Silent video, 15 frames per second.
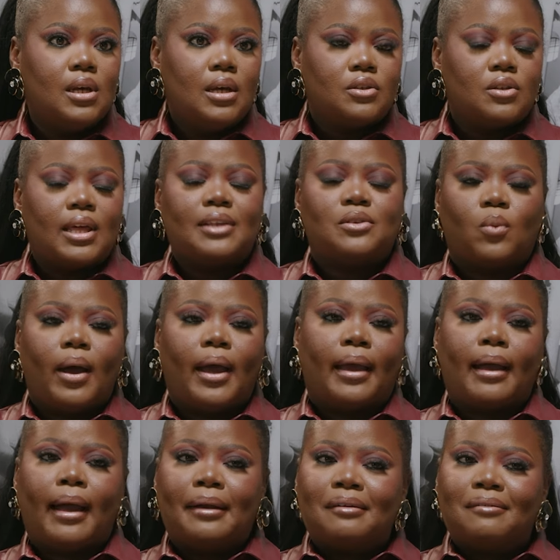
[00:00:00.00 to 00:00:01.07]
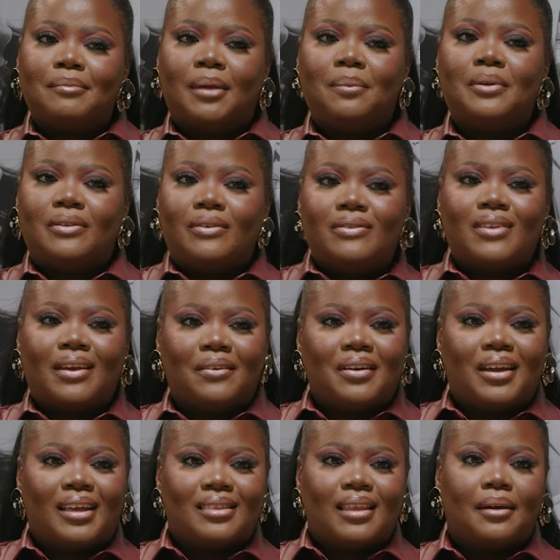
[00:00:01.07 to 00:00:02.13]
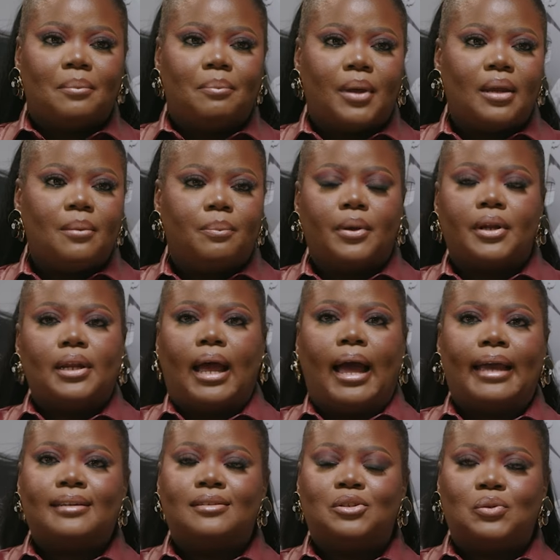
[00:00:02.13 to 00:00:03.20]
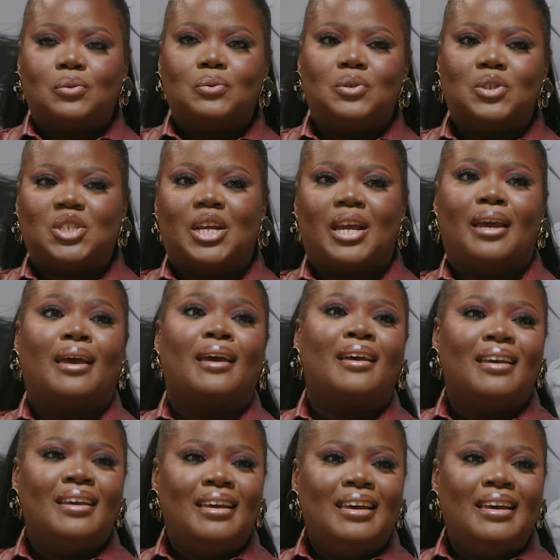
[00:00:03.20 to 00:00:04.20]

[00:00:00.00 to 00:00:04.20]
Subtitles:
So that's why I kind of maybe segregate that a bit. But I do share